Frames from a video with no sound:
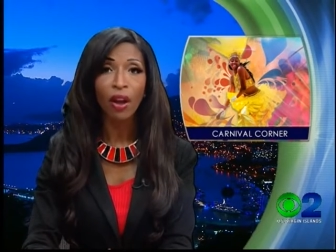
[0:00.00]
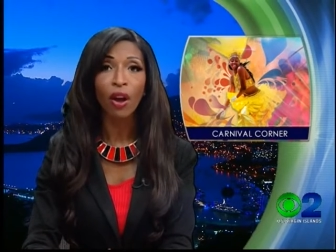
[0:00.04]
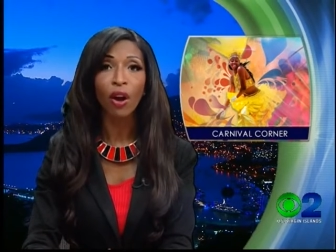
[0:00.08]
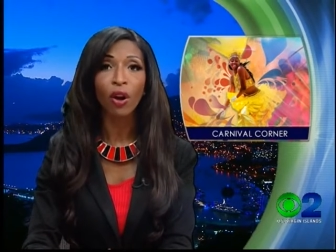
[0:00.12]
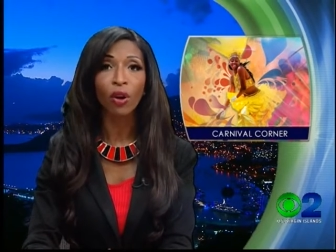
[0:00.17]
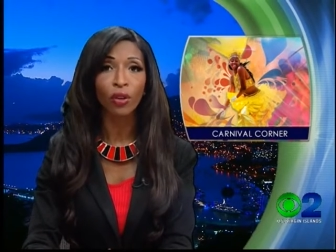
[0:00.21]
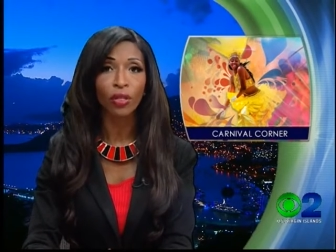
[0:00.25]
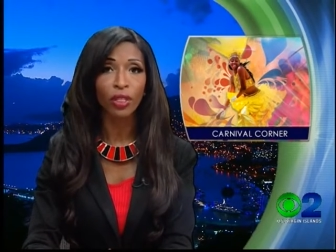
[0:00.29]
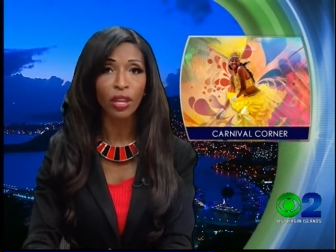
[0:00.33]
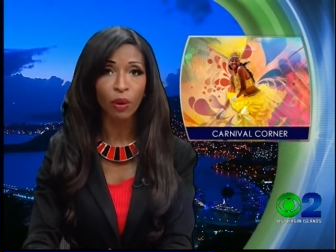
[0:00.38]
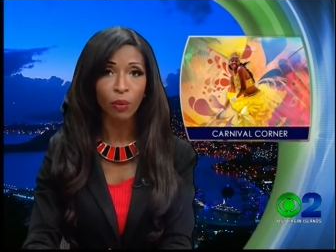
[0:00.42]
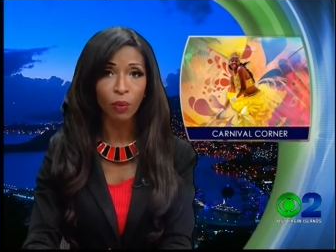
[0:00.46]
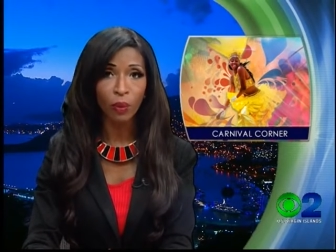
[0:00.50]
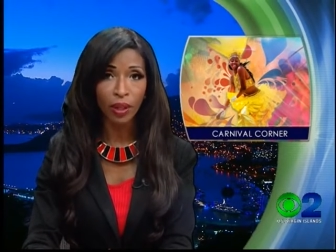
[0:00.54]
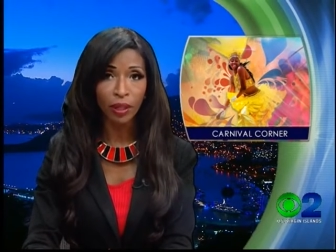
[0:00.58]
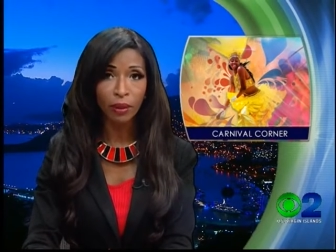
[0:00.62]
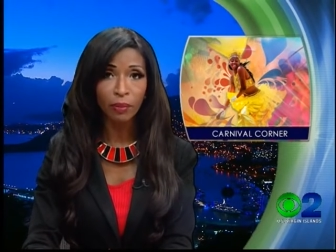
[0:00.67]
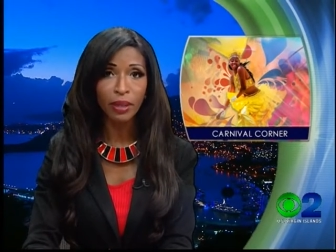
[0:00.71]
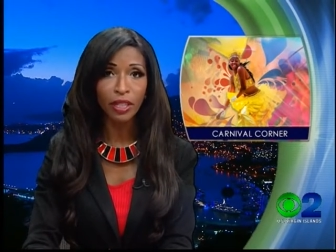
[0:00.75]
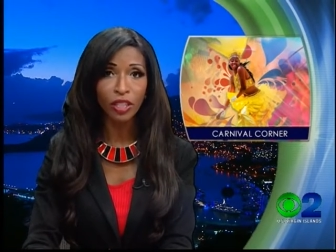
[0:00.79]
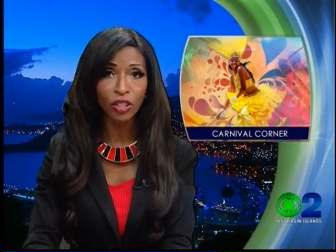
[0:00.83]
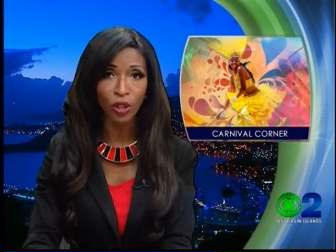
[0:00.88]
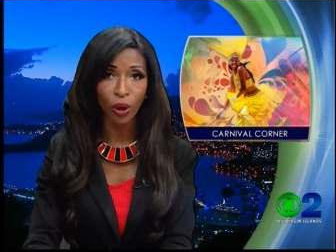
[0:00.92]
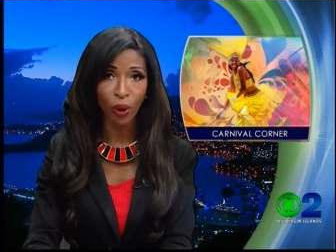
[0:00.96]
or they will
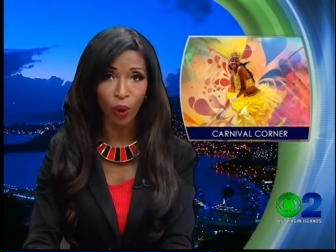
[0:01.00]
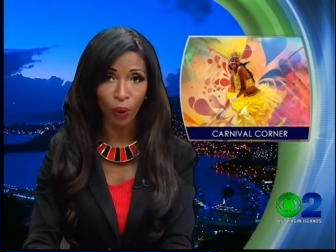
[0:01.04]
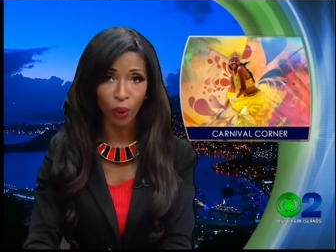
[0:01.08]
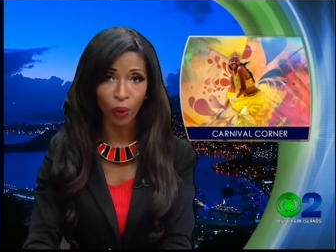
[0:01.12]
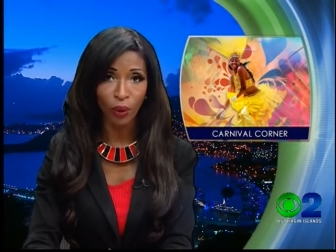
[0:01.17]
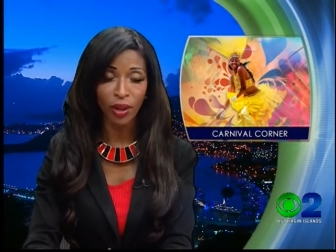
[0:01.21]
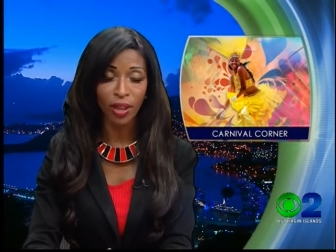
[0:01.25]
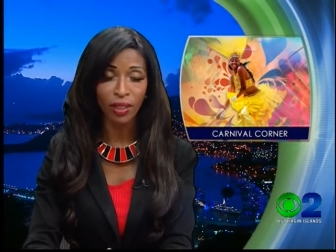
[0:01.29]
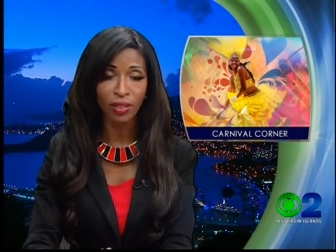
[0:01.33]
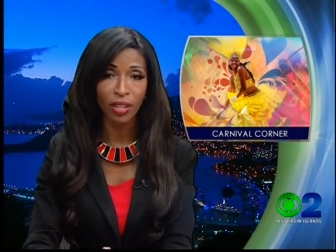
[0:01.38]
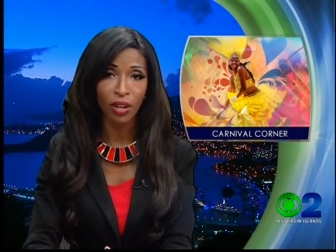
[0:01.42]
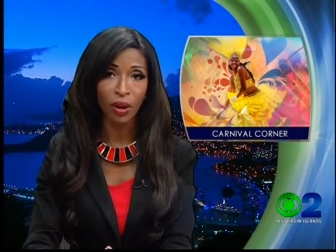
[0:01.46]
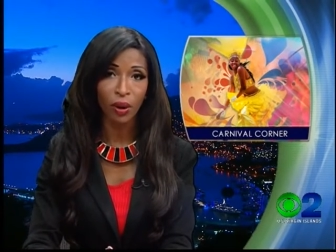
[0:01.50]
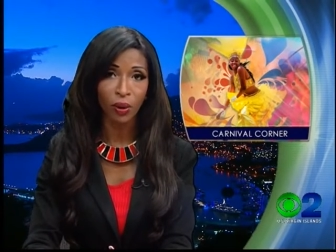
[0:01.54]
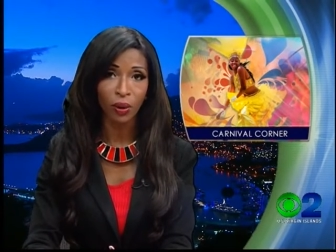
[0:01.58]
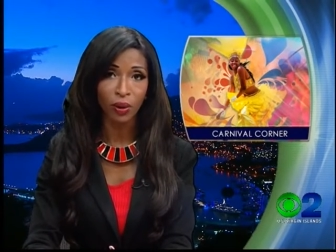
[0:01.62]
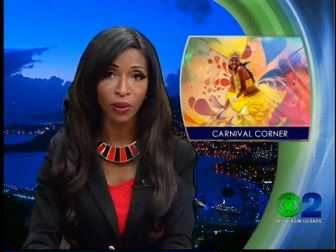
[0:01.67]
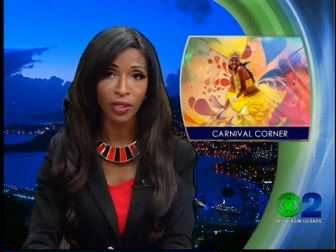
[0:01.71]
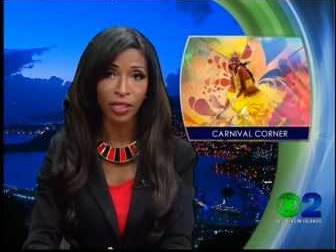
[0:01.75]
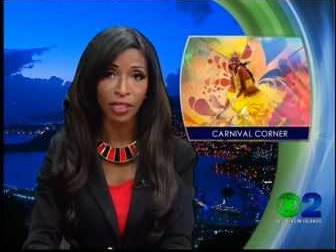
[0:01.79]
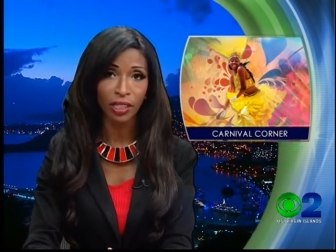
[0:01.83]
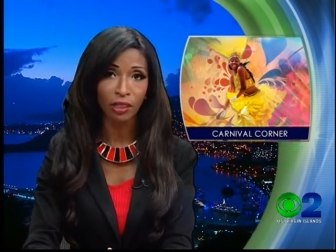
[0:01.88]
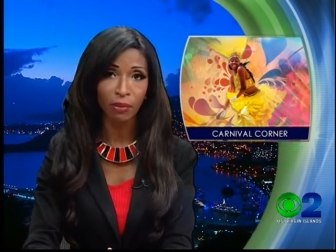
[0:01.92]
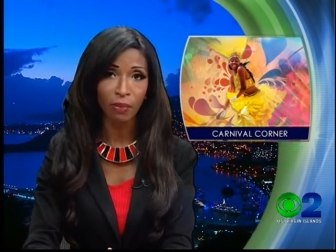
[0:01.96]
be towed at the
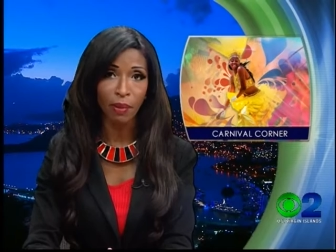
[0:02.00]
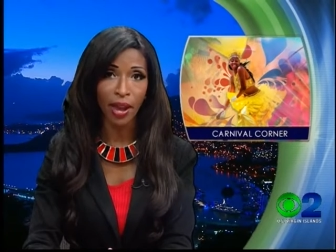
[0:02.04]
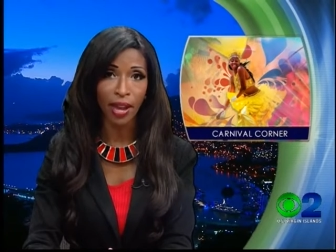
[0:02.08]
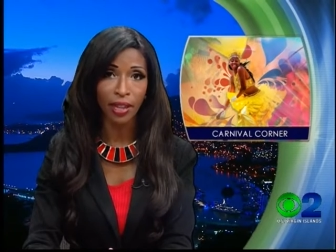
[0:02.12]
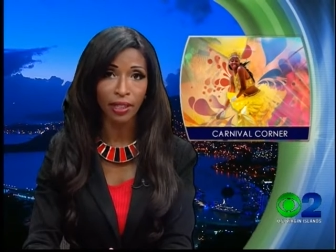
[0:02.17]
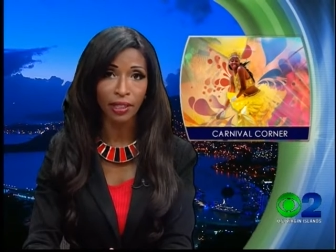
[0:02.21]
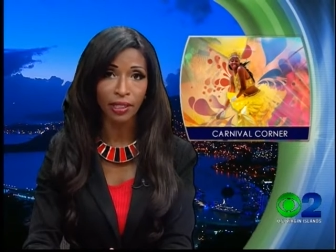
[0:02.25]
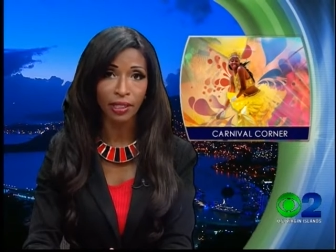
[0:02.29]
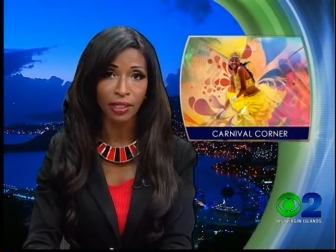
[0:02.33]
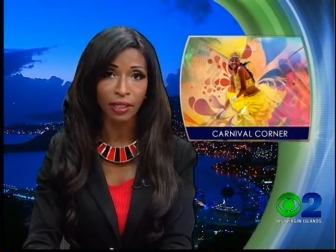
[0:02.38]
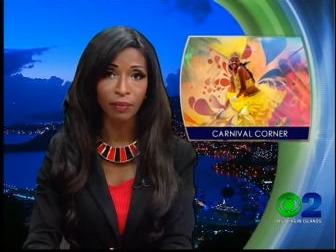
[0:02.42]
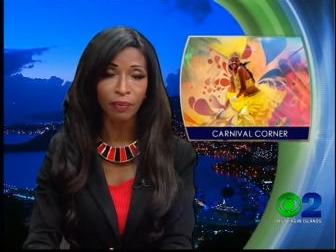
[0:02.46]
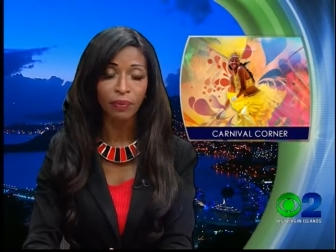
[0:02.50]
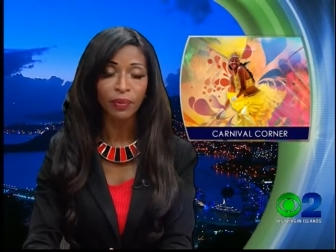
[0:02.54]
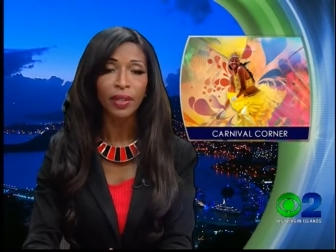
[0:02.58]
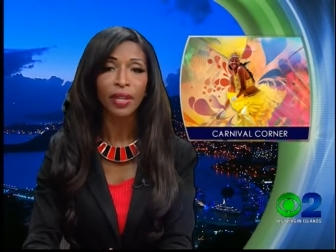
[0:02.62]
owner's expense.